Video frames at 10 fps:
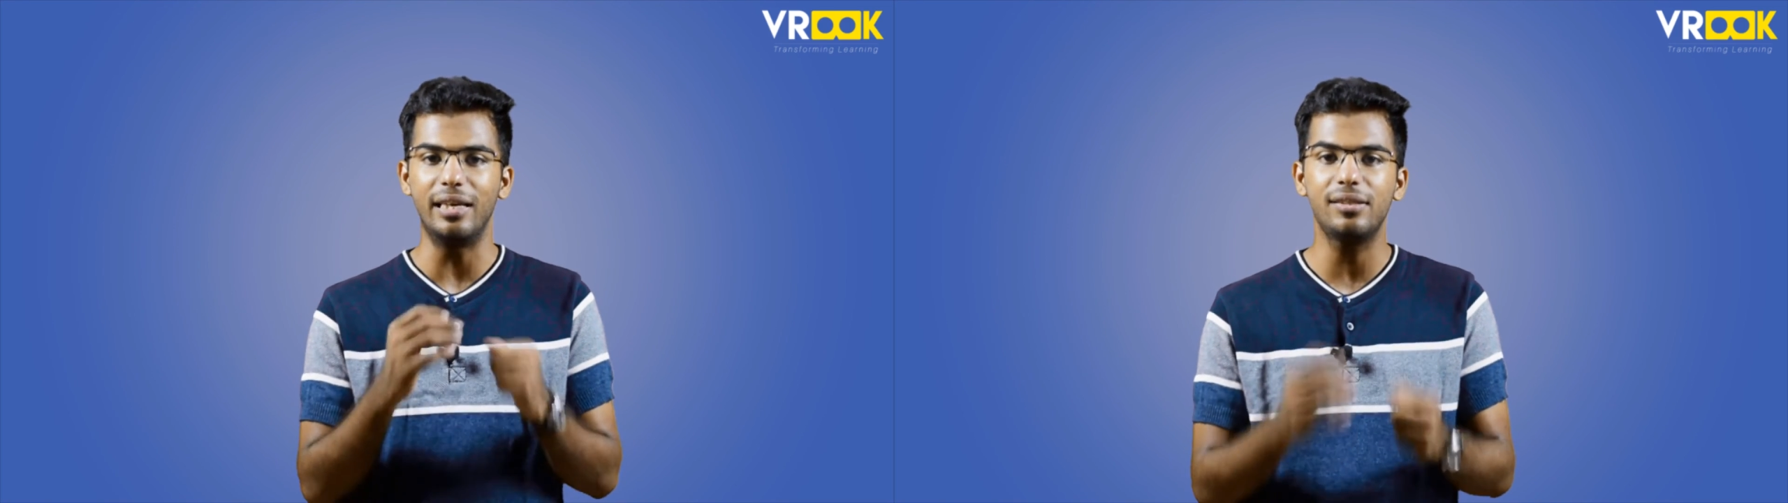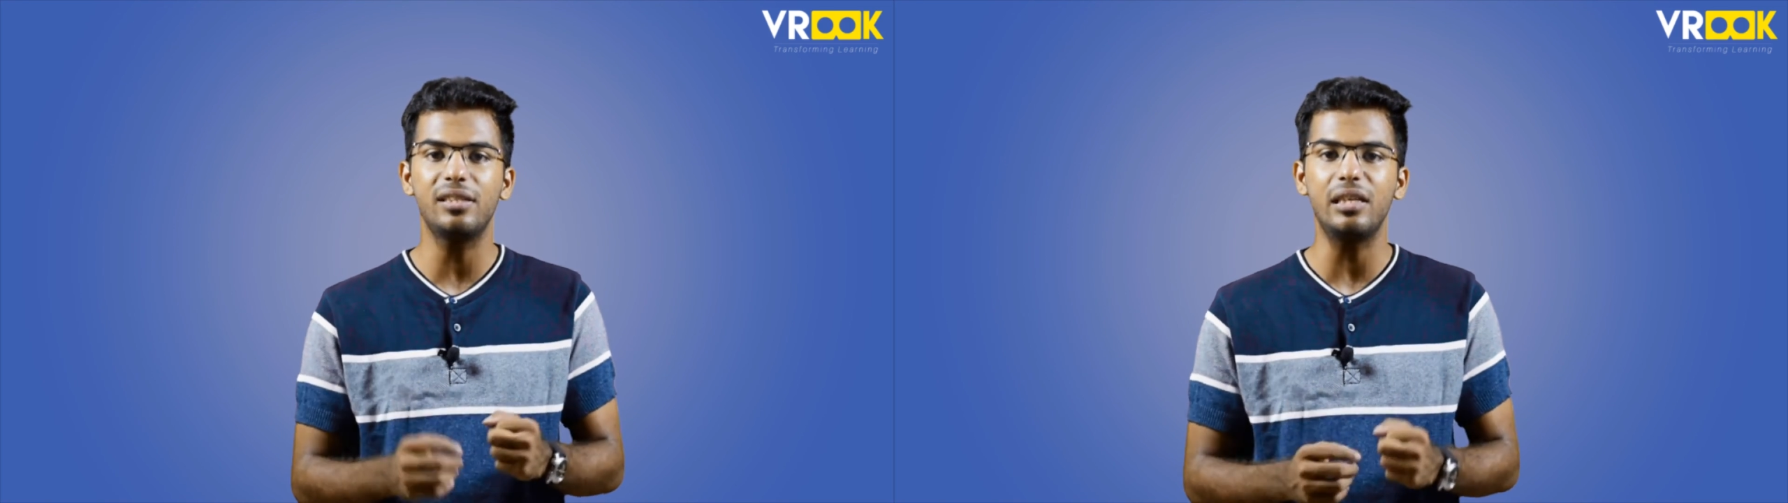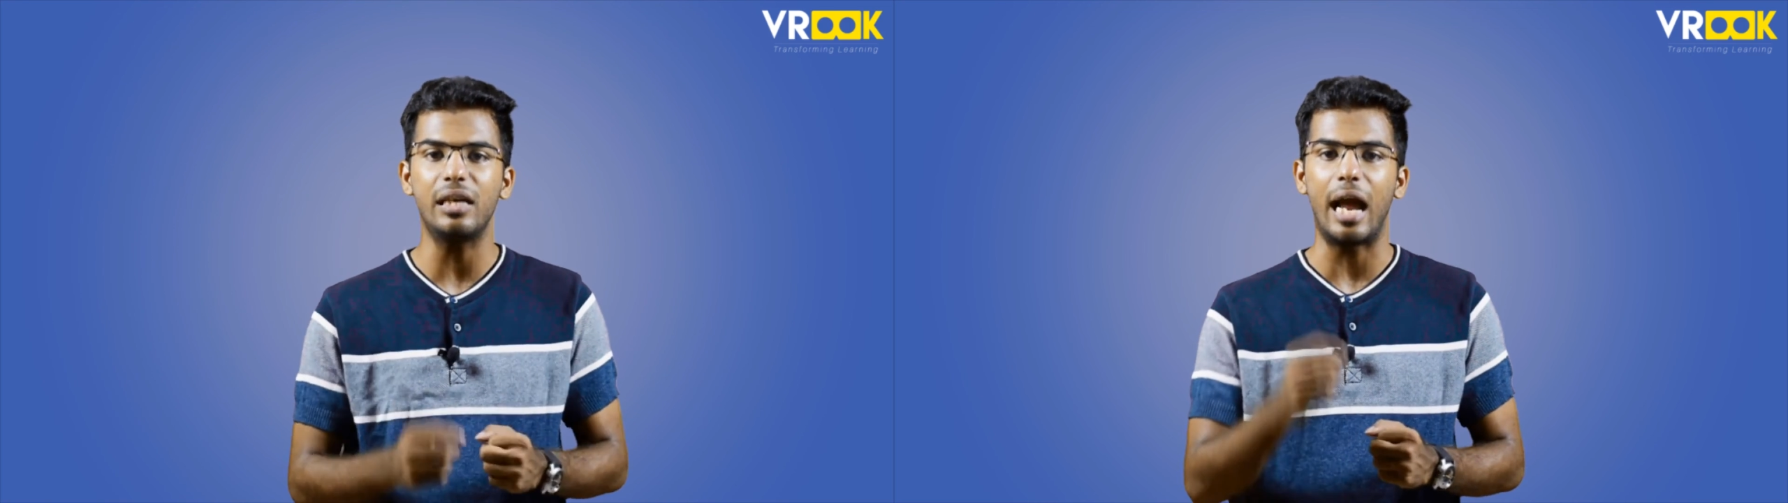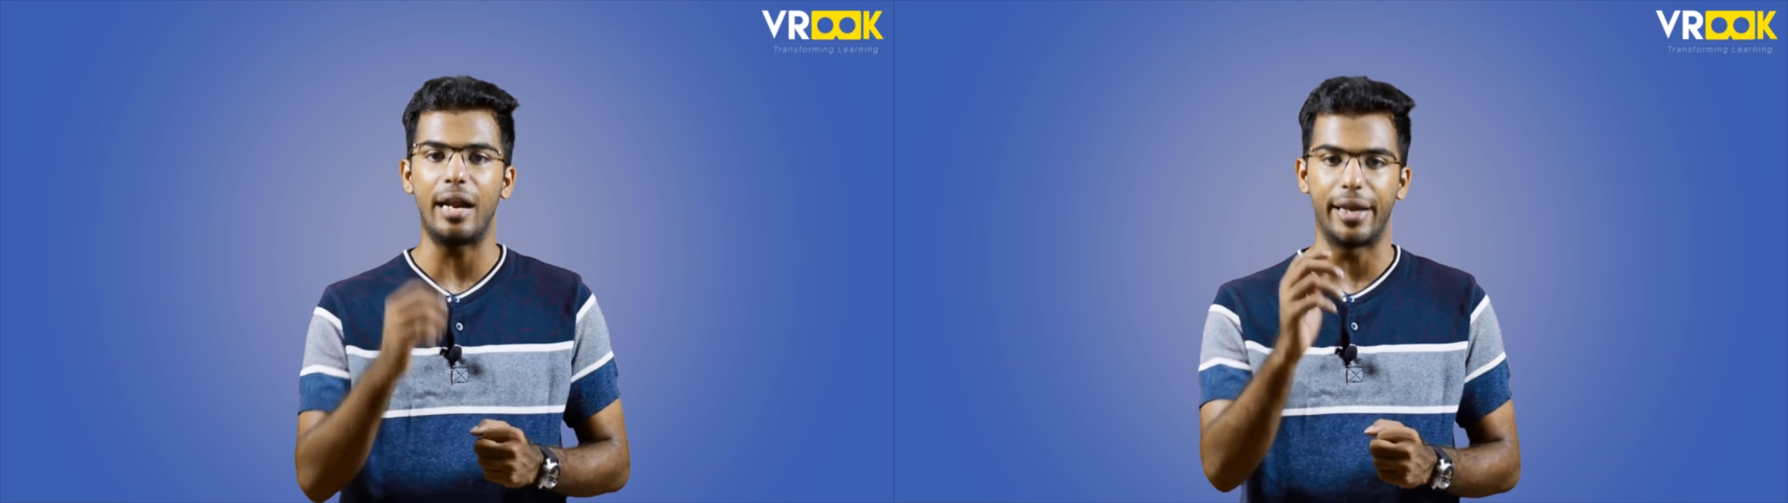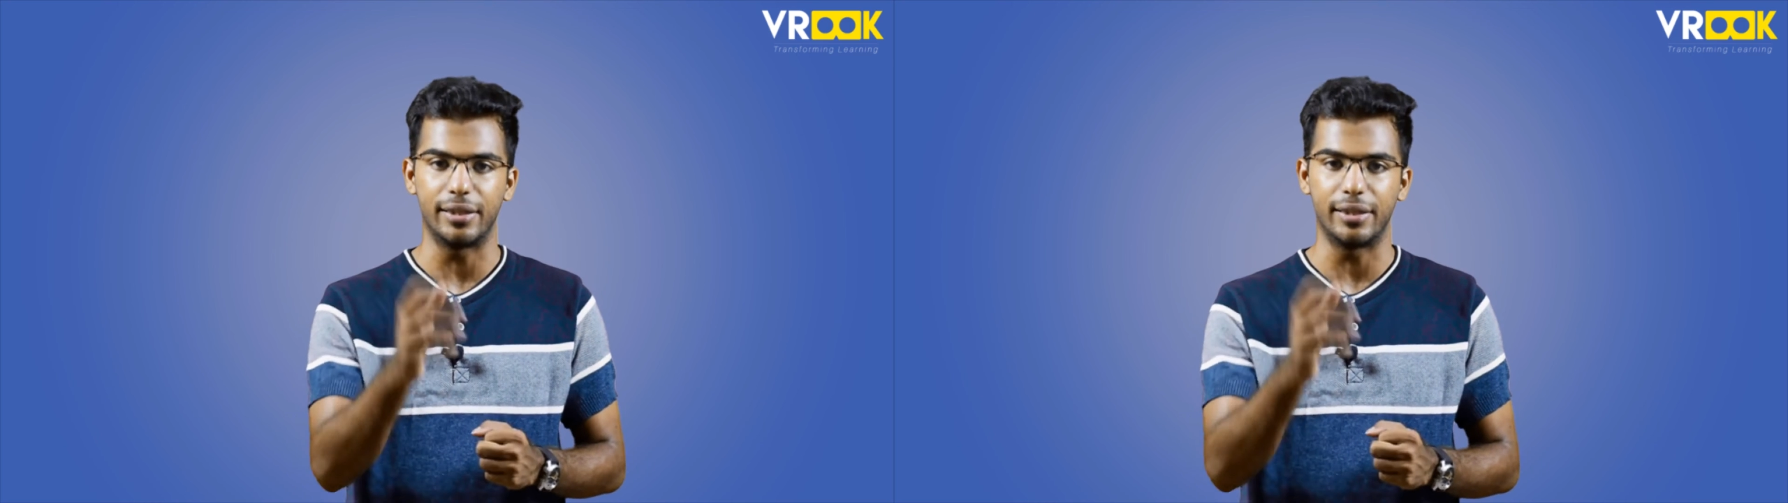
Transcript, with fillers: easy and